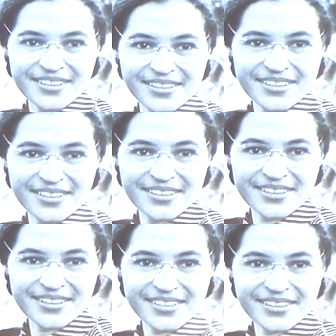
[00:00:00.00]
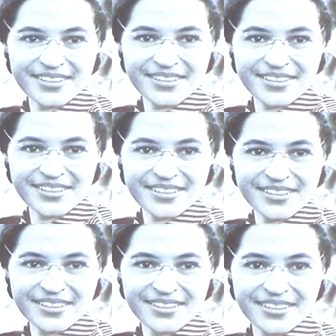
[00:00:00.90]
was she was asked
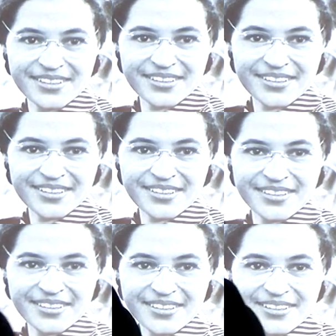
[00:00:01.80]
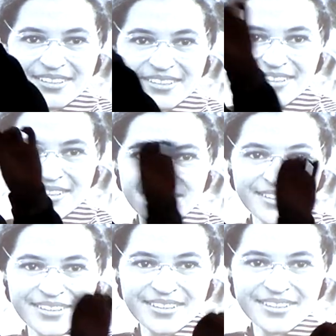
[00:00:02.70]
how did she
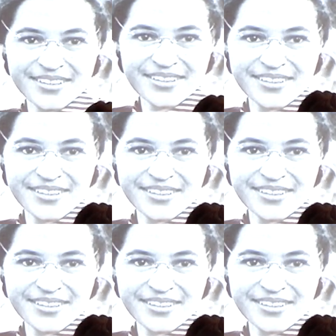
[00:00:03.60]
feel